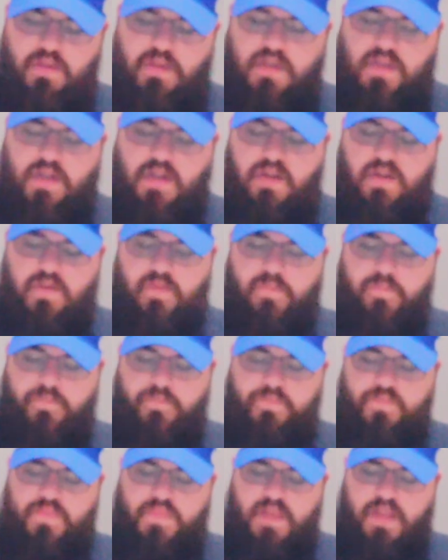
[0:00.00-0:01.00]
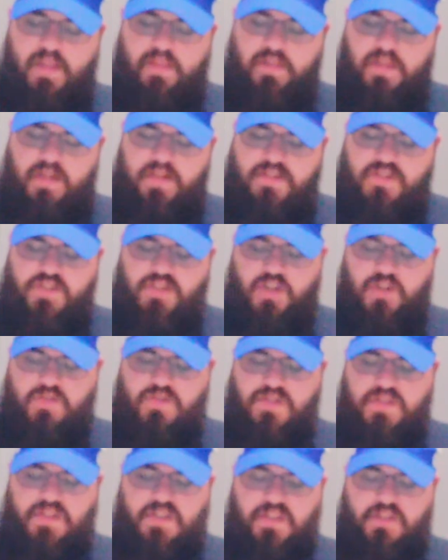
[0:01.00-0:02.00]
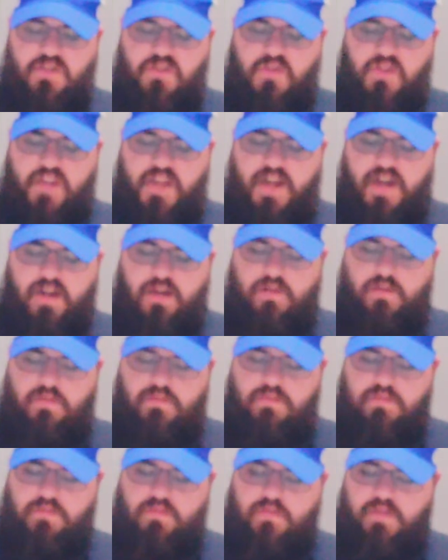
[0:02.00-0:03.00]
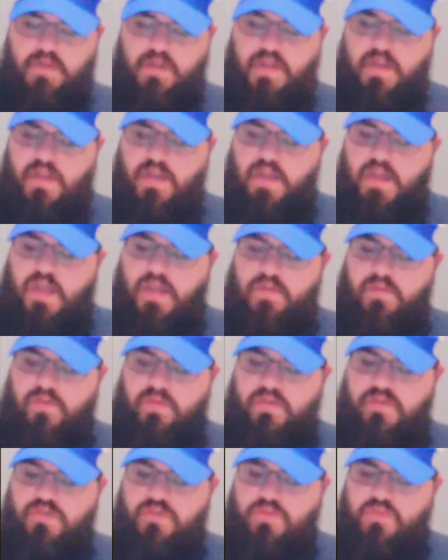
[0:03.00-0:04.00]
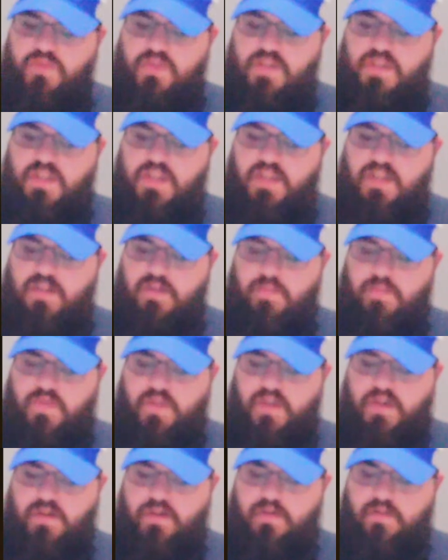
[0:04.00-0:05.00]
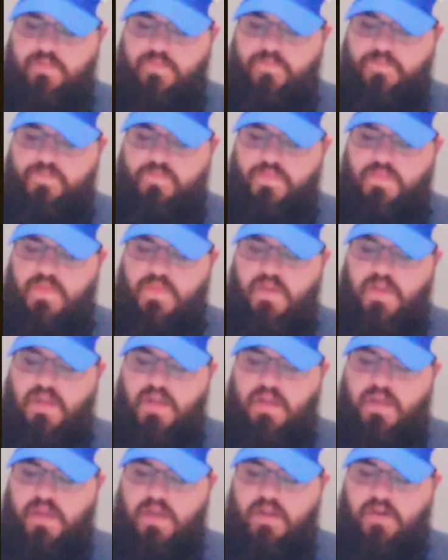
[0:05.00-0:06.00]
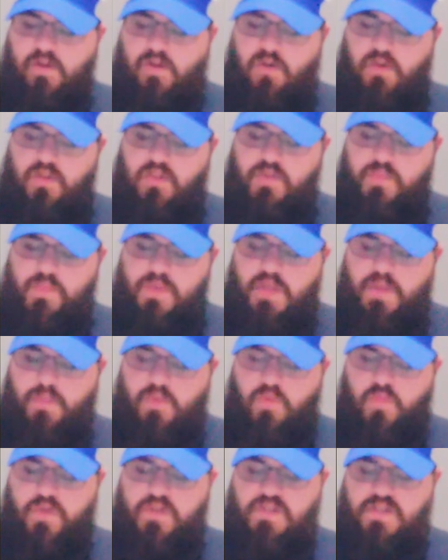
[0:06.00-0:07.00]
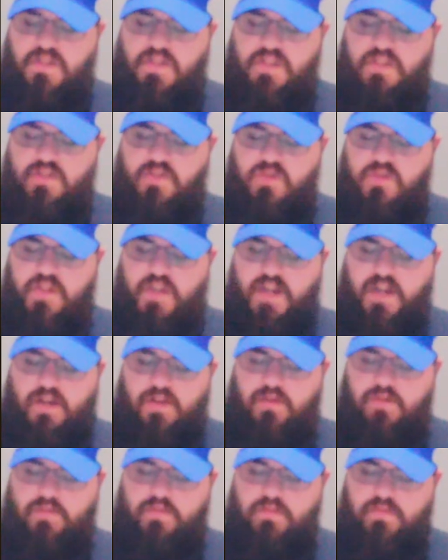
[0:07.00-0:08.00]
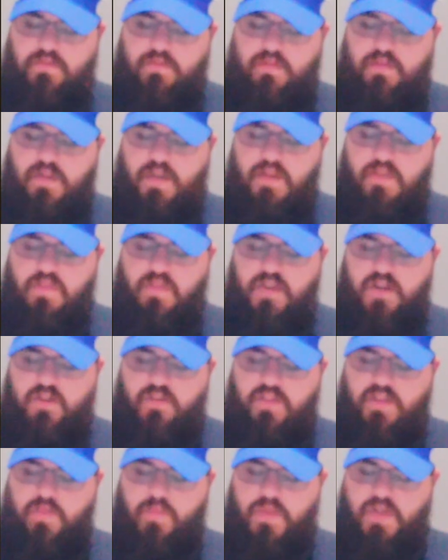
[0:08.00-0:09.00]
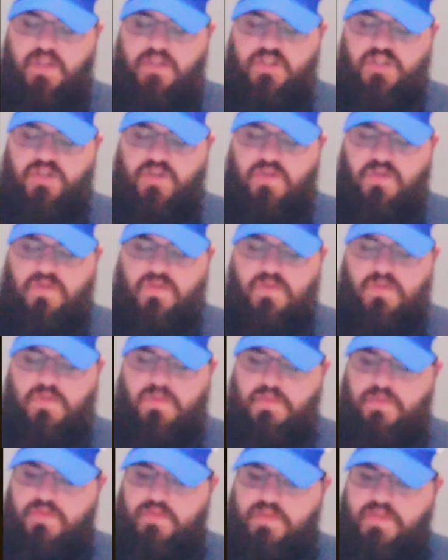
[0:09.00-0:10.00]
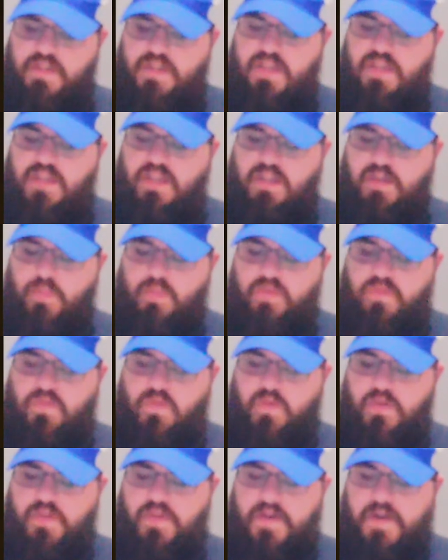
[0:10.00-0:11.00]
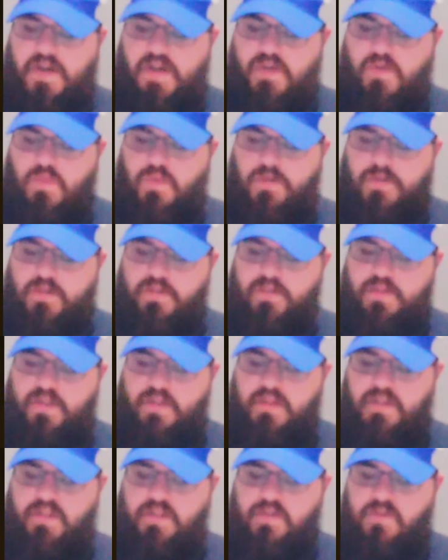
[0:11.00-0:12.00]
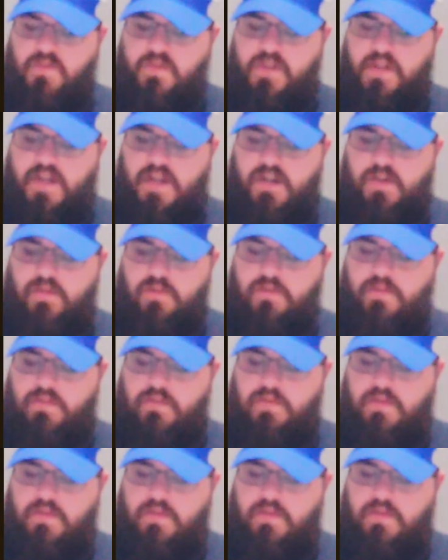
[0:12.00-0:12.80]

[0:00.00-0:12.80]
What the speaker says: Come, and let us go to Gilgal, and renew the kingdom there. And all the people went to Gilgal, and there they made Shaul king before Yahweh in Gilgal.